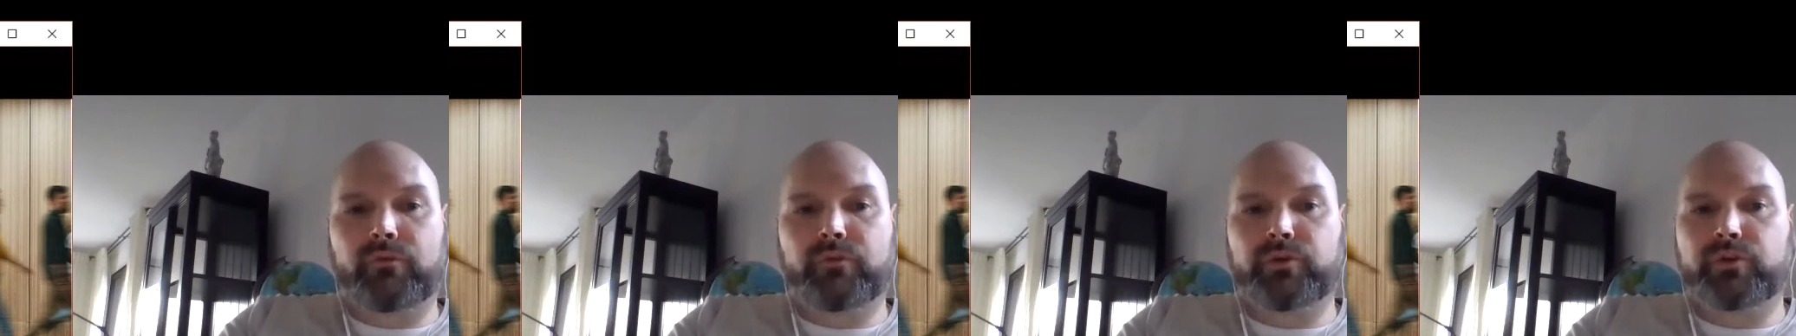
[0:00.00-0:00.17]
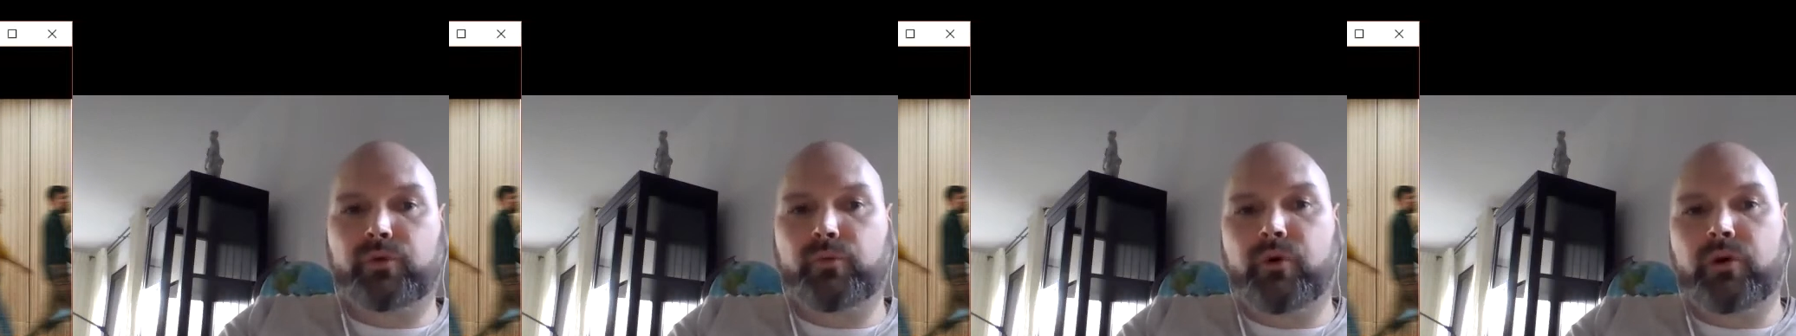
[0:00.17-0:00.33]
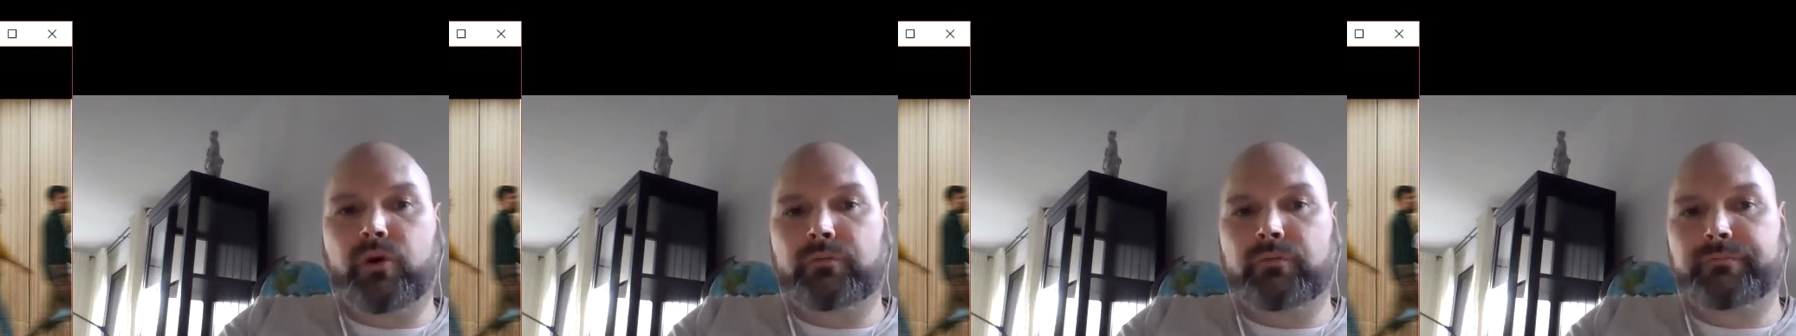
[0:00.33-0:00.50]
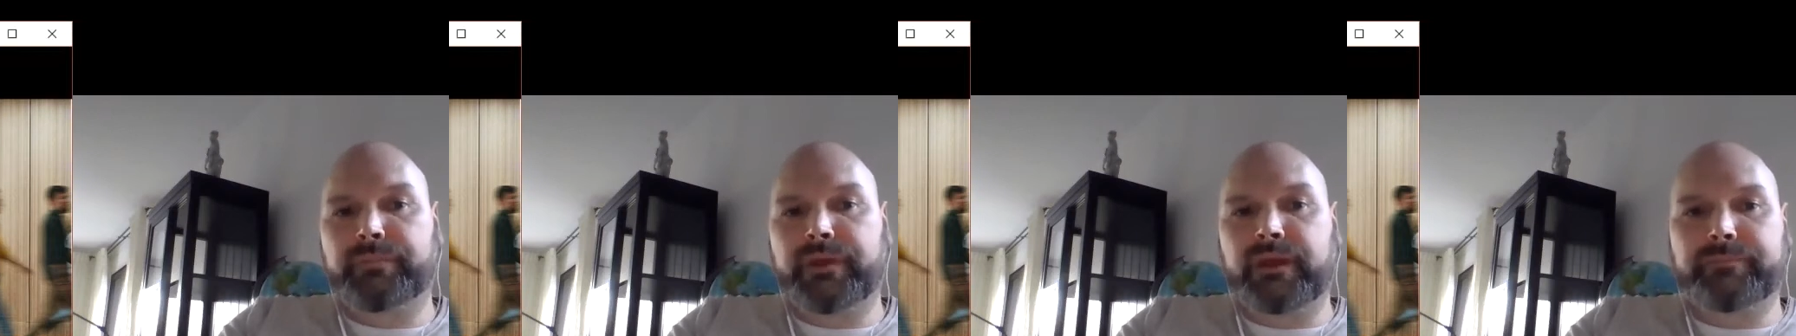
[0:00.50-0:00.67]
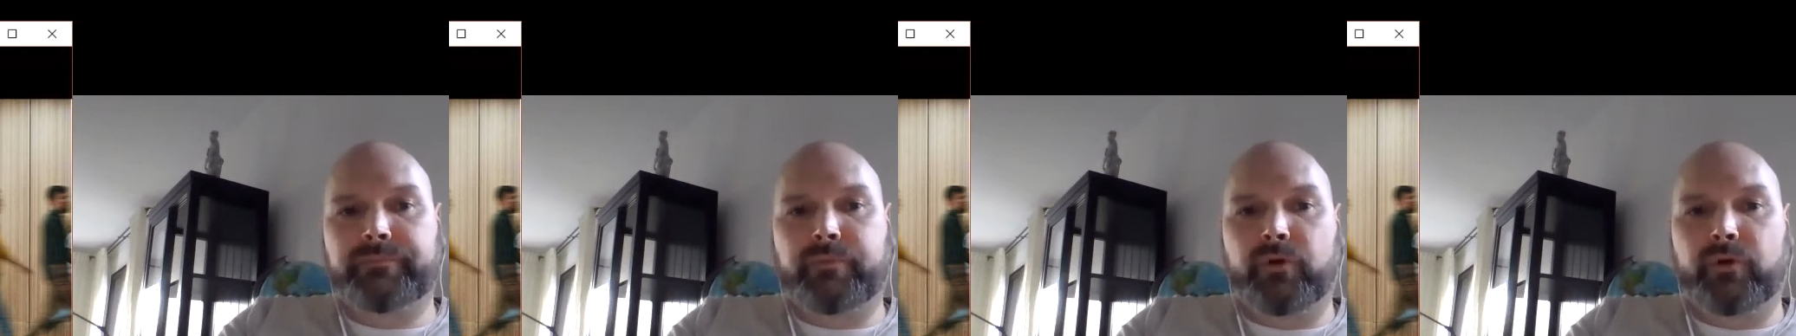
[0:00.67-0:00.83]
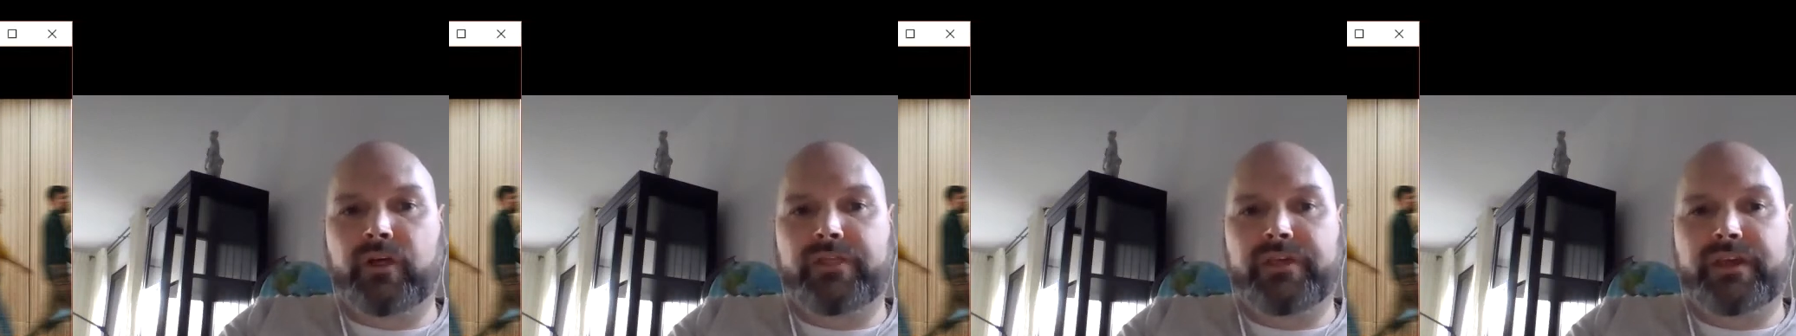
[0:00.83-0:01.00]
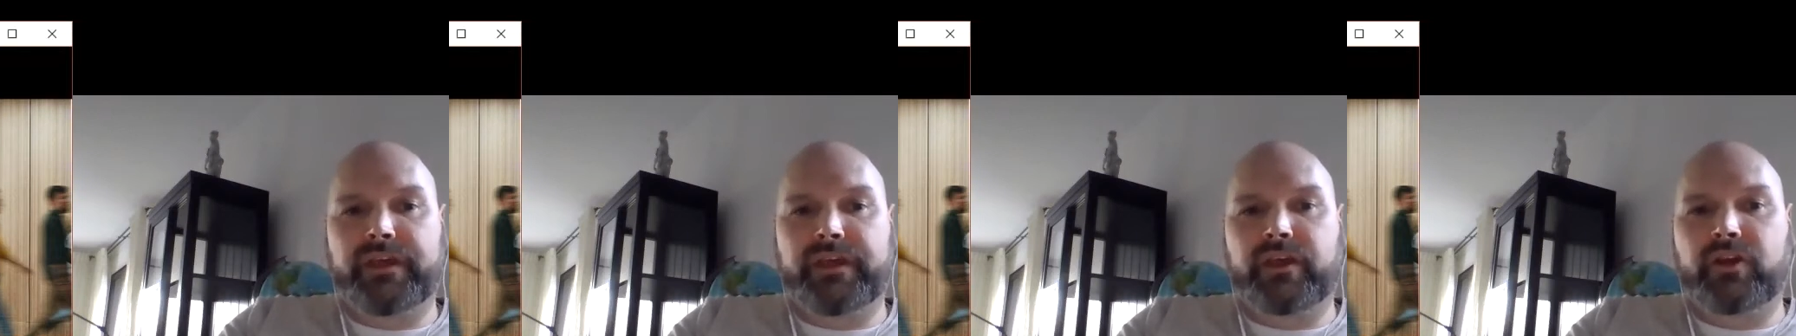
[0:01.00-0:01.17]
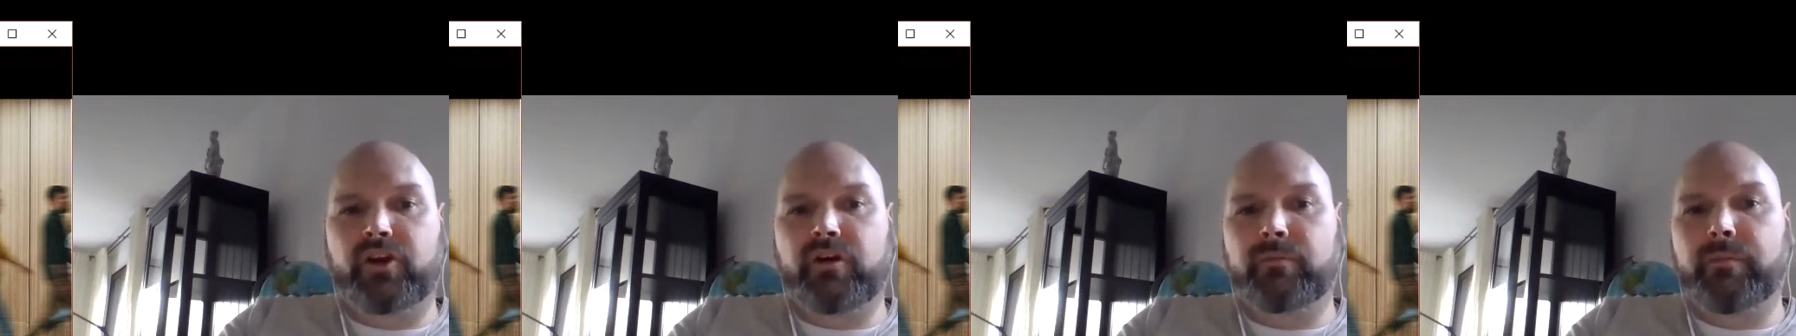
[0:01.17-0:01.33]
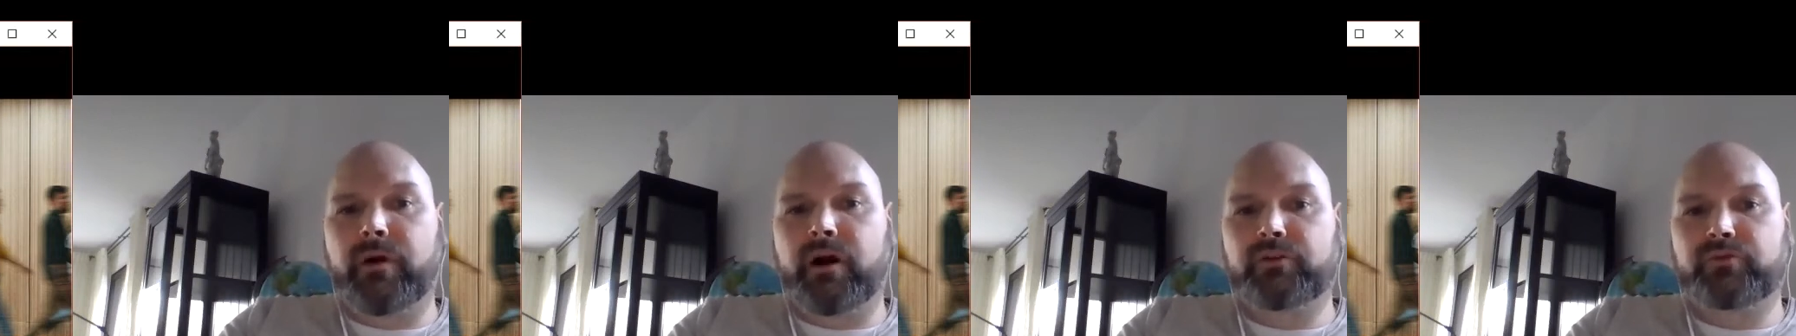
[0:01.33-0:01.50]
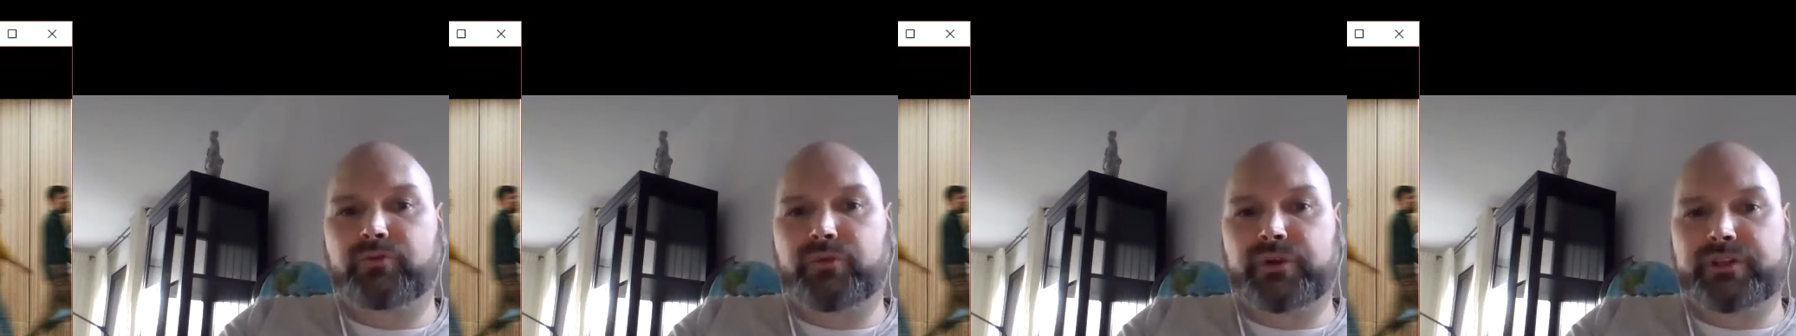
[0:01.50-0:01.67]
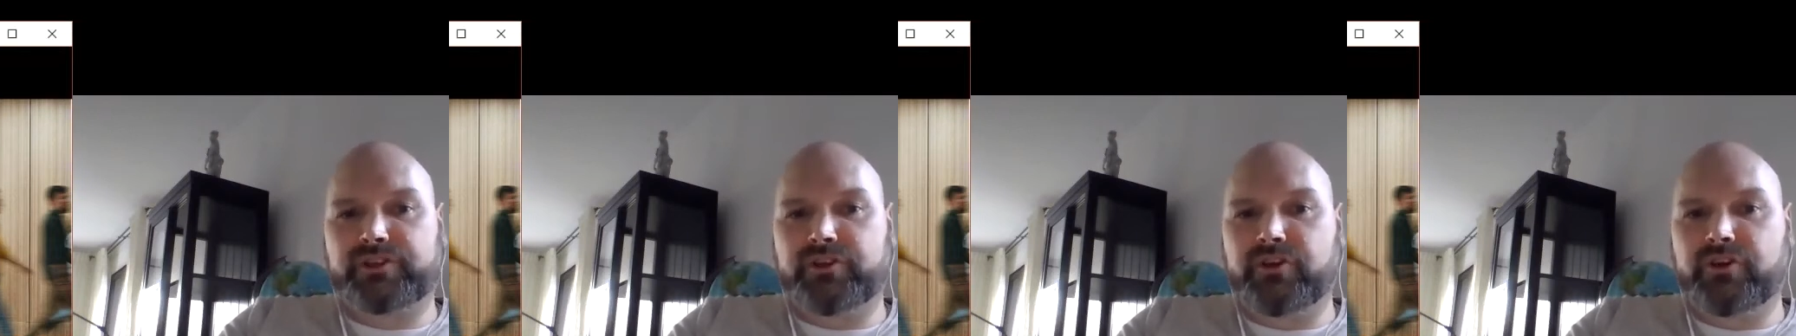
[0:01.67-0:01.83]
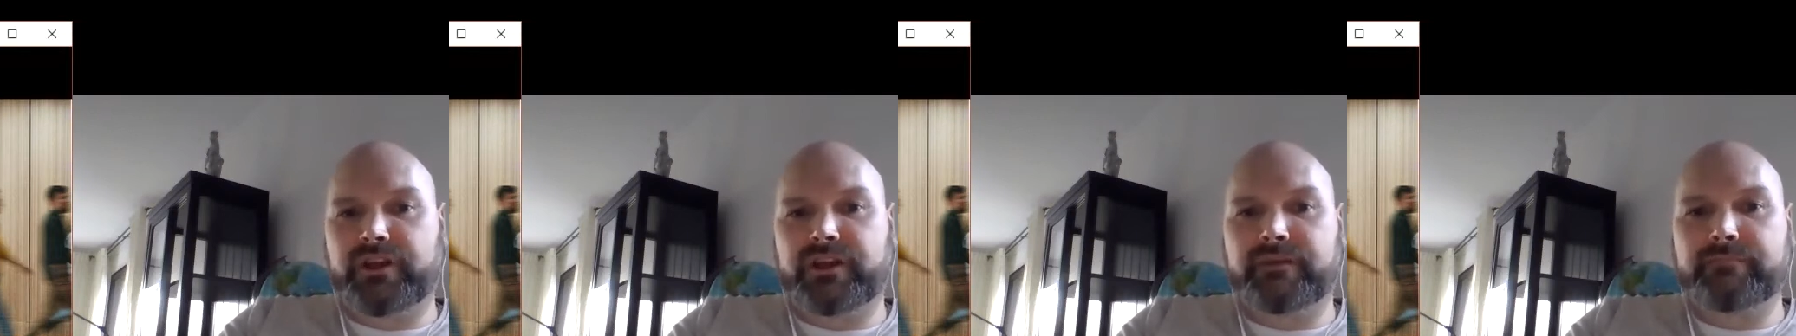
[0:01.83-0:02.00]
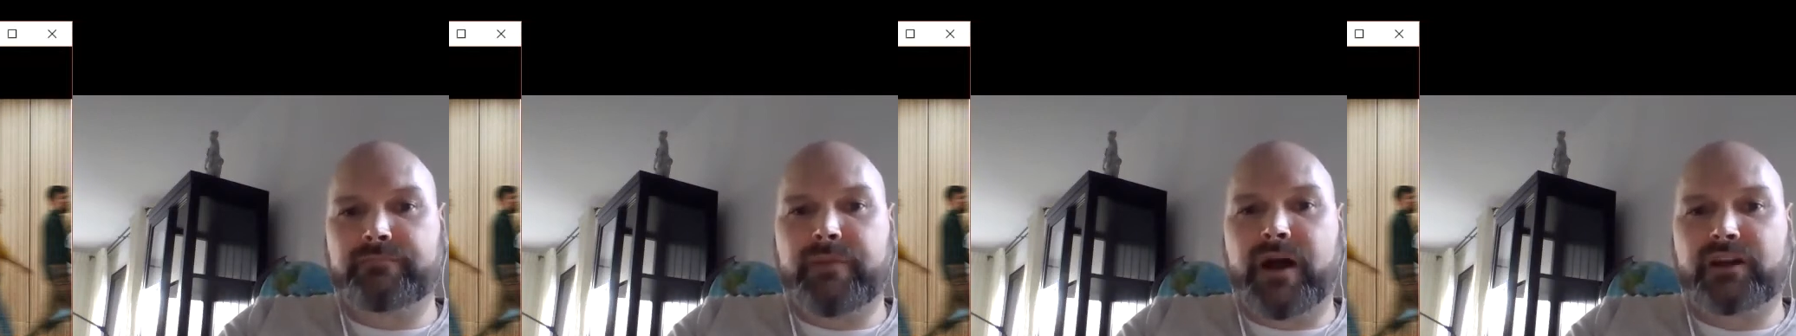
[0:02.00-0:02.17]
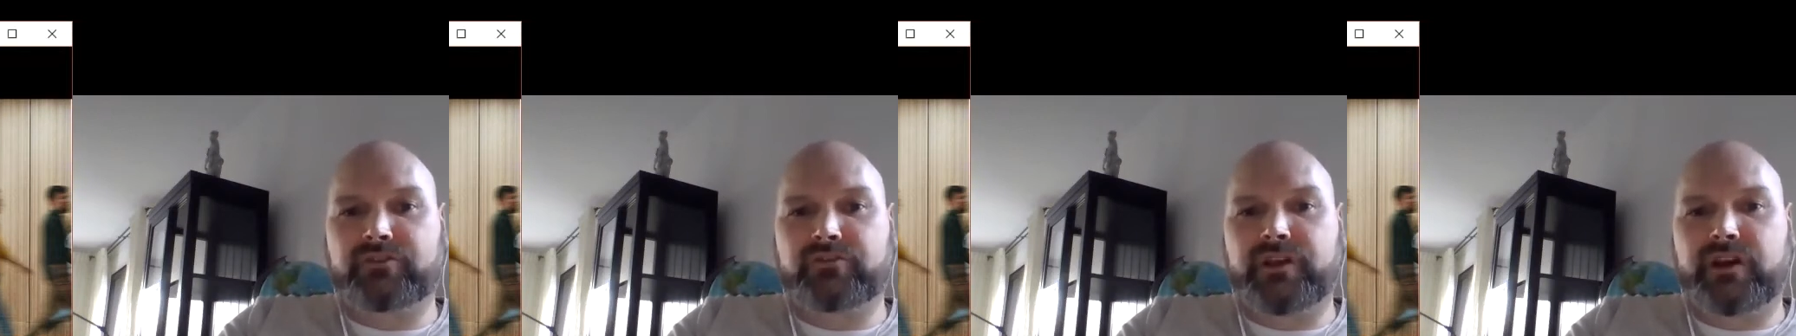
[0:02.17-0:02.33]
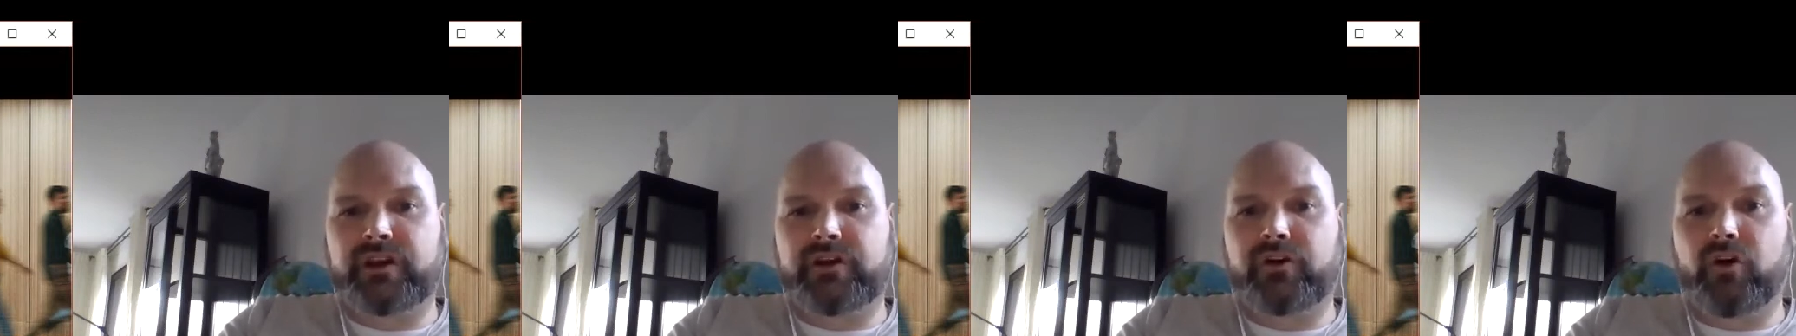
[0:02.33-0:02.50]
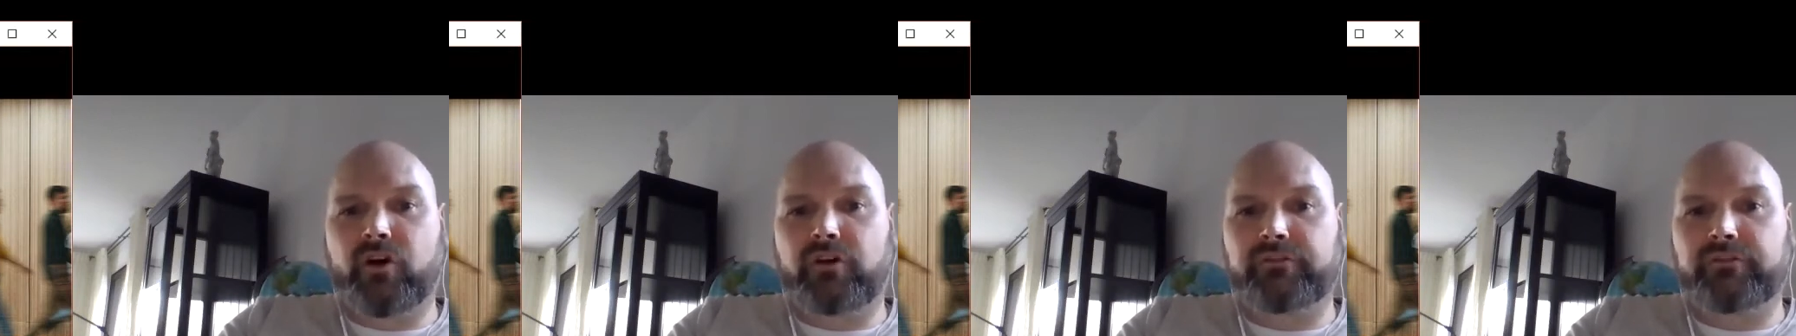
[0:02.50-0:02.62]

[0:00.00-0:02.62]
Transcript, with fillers: over the world, people are thinking about returning back to their